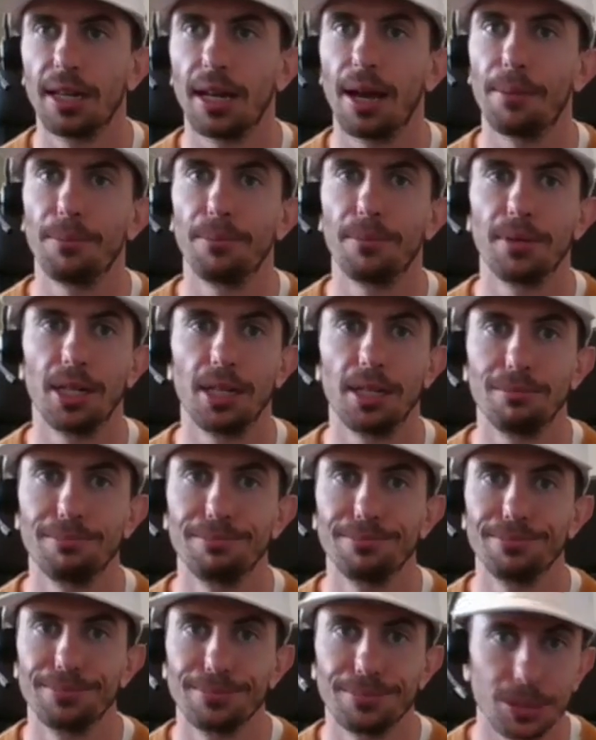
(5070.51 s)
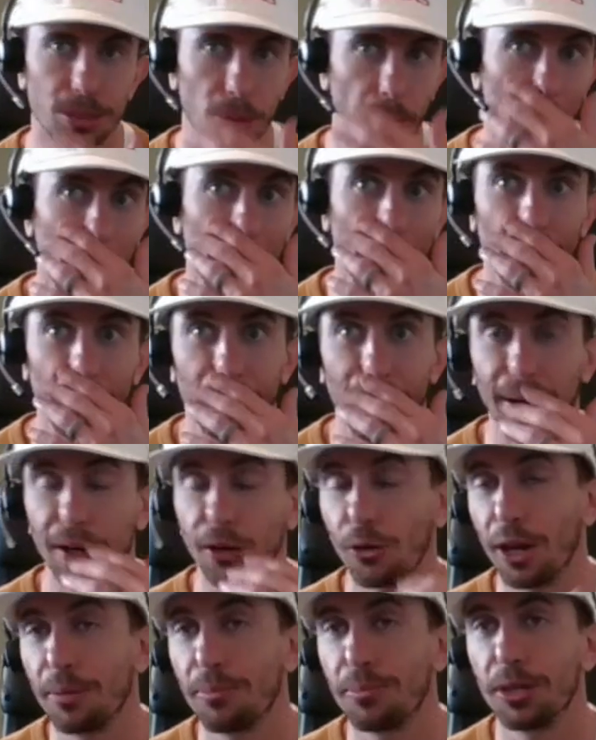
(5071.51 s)
I'm uh, surrounded by
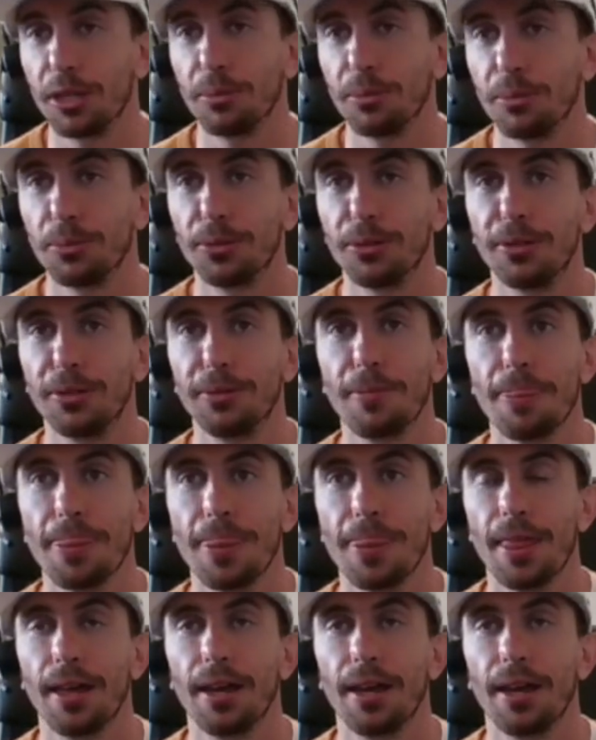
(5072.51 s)
great people.